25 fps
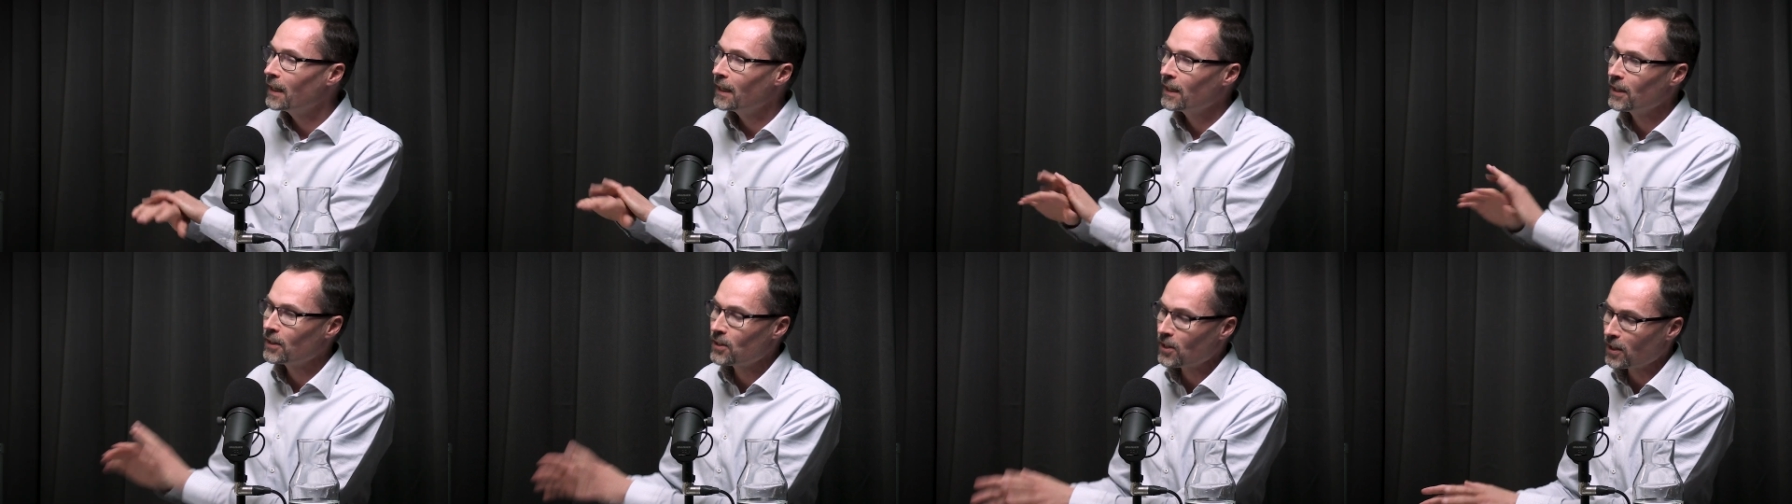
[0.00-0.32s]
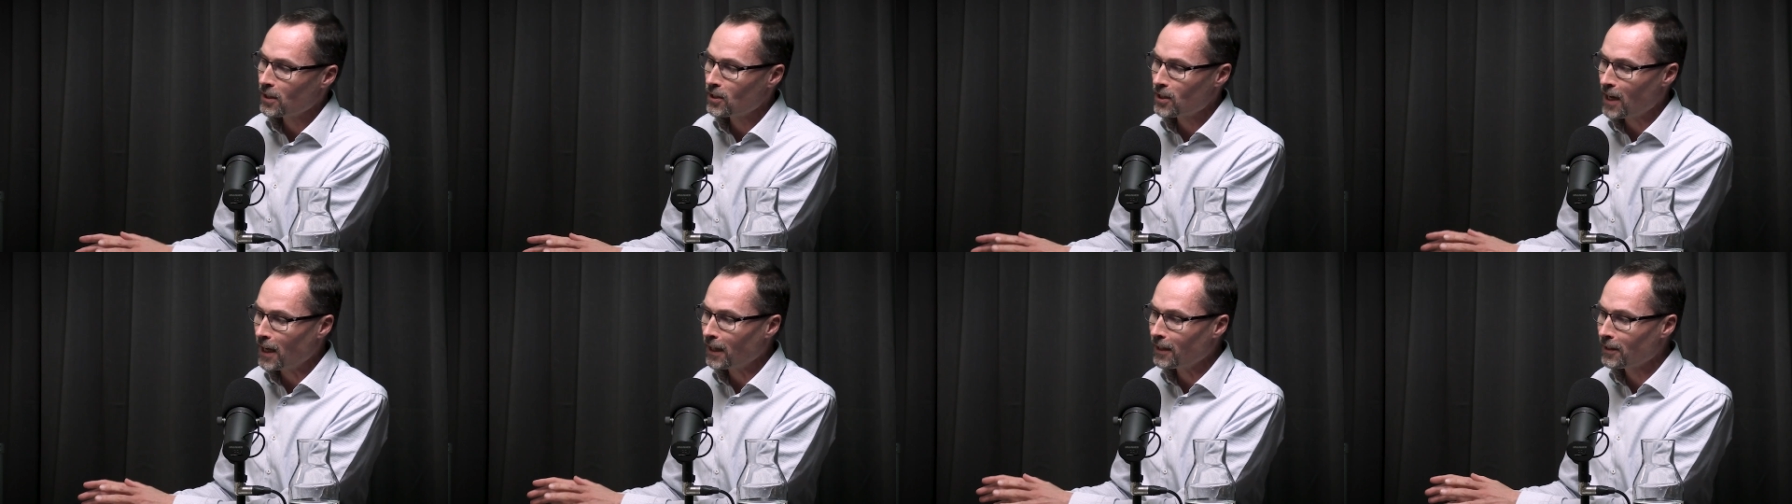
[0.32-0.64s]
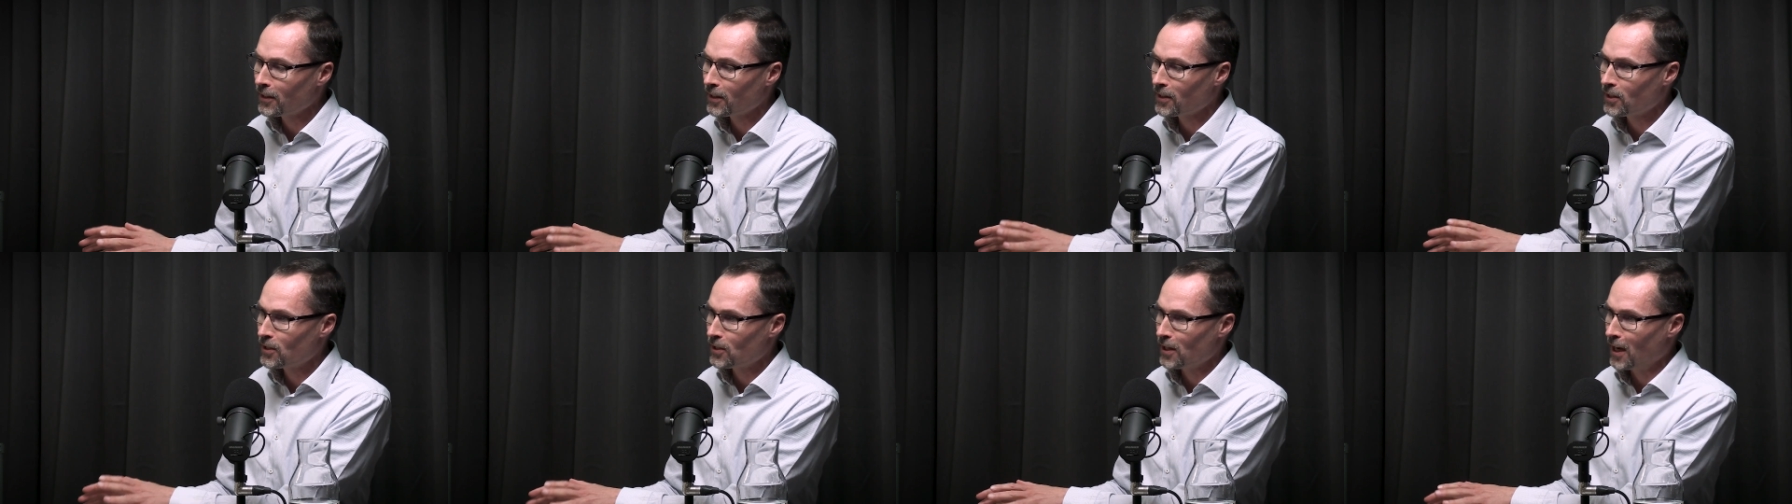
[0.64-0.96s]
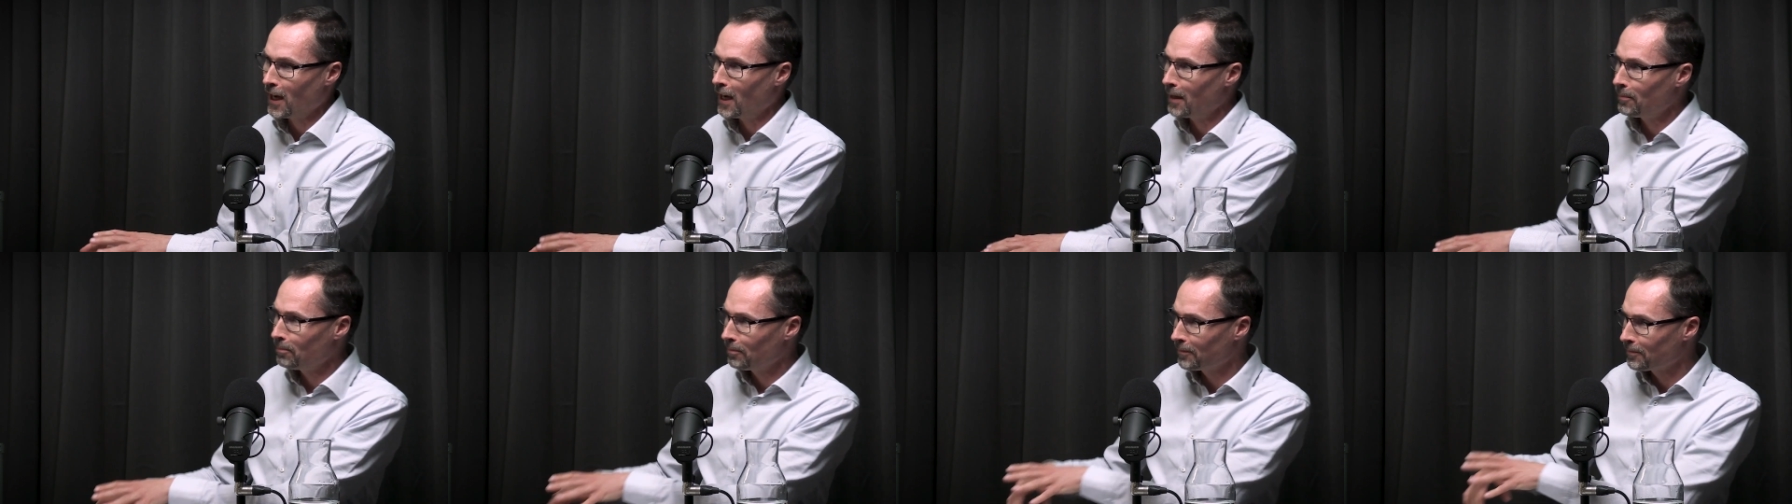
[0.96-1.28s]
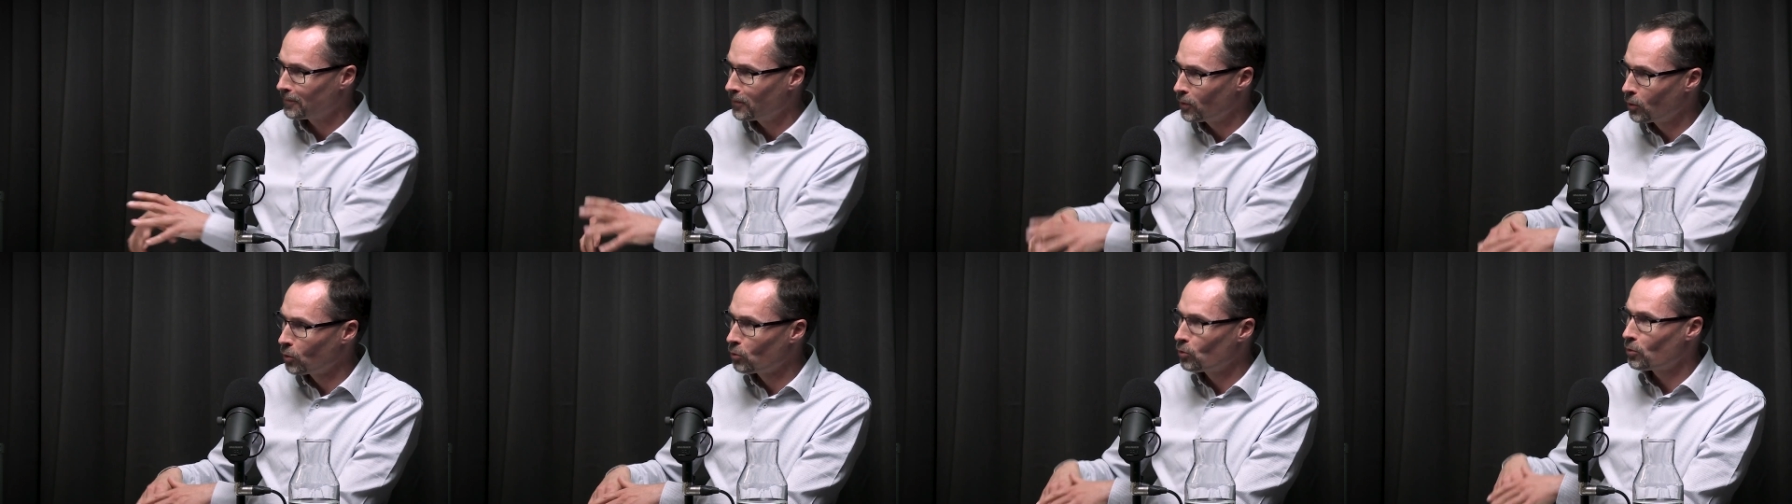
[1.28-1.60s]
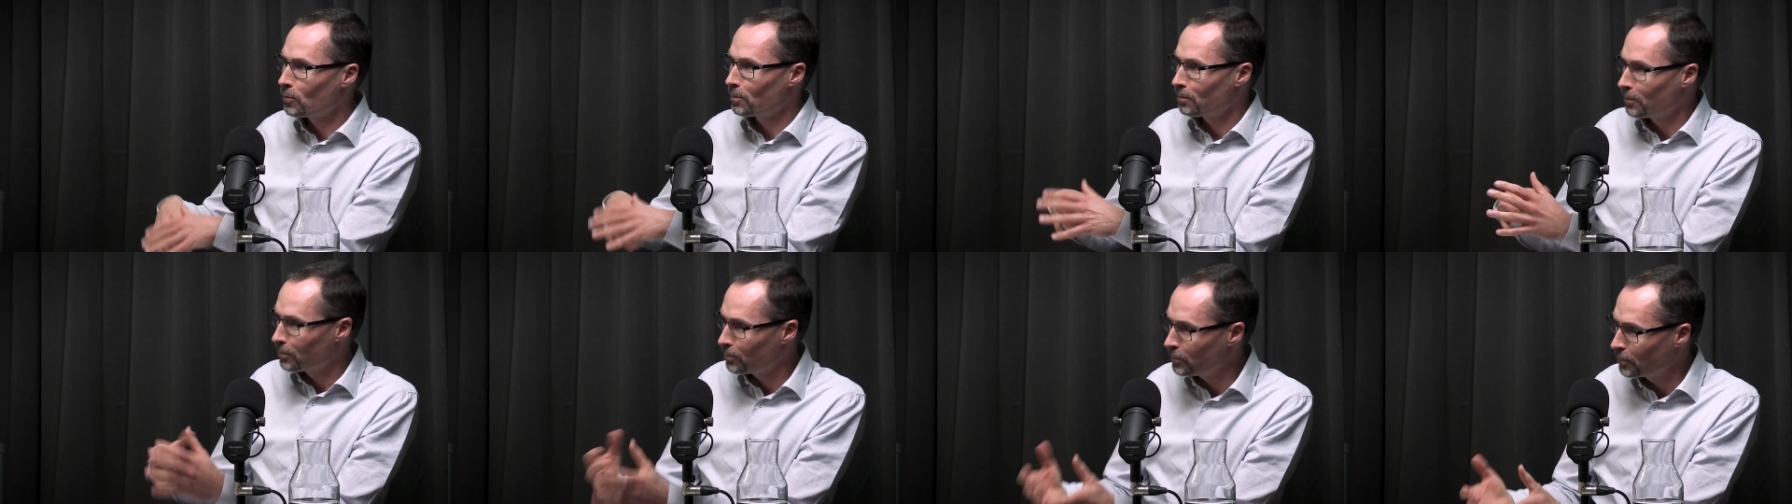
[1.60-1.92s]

It's exactly the same. Use